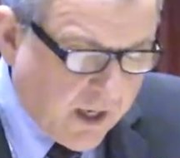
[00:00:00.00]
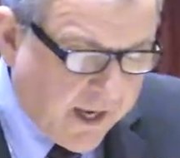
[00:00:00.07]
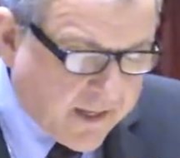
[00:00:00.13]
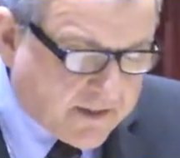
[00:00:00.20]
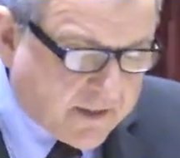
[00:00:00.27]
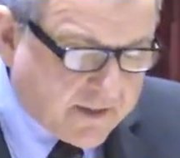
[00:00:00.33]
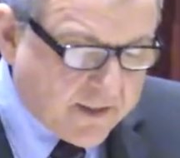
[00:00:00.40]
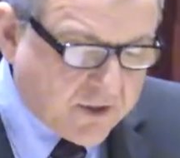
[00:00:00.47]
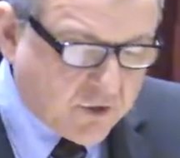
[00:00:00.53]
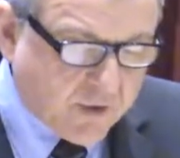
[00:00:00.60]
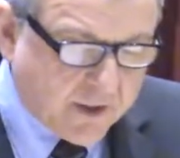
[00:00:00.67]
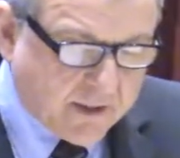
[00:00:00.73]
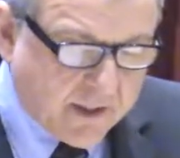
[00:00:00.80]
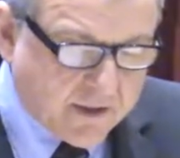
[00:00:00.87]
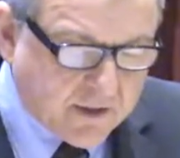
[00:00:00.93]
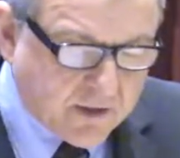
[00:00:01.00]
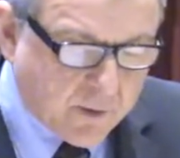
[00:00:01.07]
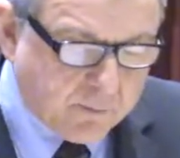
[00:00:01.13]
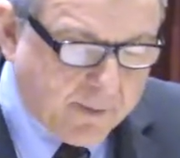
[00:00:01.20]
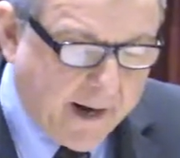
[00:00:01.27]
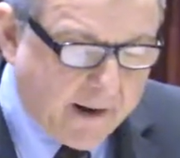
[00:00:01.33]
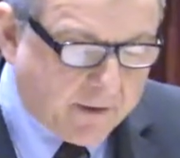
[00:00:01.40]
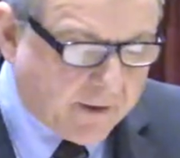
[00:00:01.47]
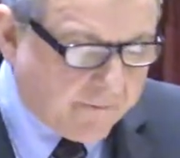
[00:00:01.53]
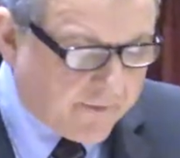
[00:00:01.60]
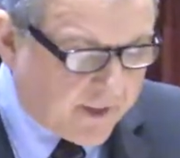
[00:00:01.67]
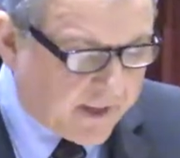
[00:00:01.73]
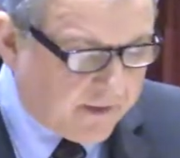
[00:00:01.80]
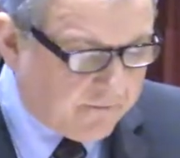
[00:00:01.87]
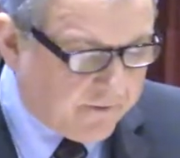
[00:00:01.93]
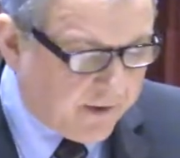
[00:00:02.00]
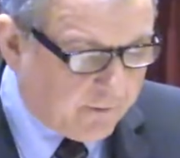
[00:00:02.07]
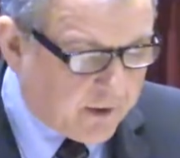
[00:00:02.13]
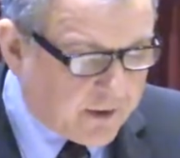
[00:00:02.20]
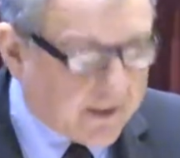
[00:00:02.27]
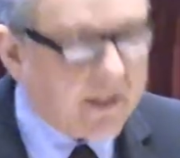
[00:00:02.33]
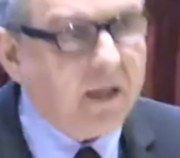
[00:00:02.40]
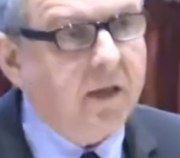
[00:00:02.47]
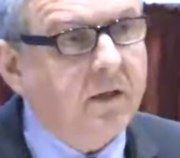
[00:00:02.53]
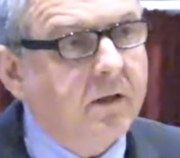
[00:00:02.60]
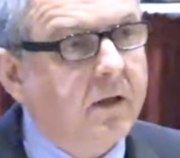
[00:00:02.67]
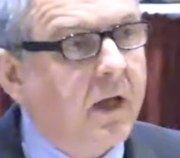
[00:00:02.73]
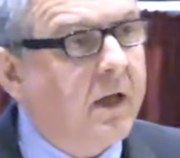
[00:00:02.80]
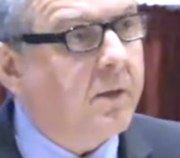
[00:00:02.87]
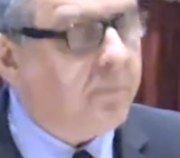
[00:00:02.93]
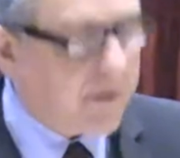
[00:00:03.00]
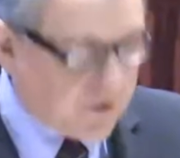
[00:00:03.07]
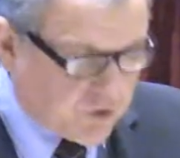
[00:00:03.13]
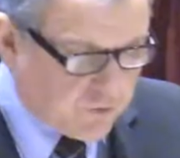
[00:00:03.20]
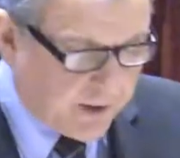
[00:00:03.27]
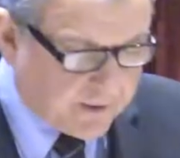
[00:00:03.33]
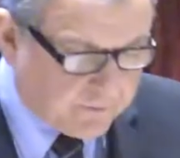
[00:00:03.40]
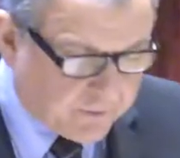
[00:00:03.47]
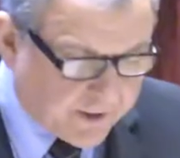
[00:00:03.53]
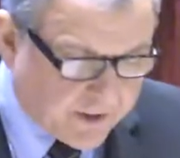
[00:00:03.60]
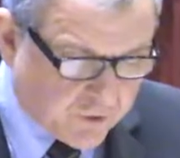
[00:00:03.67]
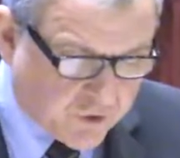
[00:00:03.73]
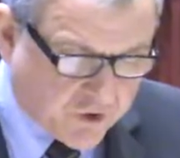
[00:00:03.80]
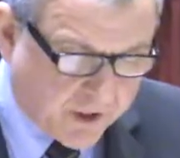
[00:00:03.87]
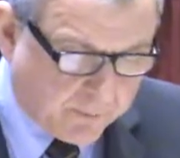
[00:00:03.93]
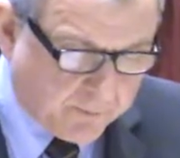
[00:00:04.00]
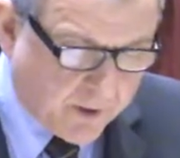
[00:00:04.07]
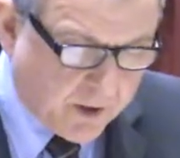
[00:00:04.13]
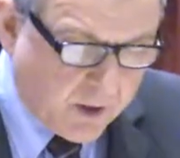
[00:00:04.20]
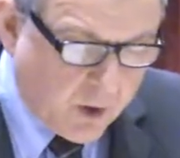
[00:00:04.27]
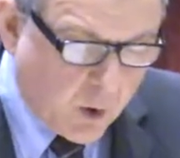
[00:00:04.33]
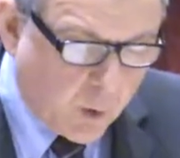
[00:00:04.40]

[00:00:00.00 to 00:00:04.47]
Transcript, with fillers: As a district that is comparatively very lean in administrative leadership,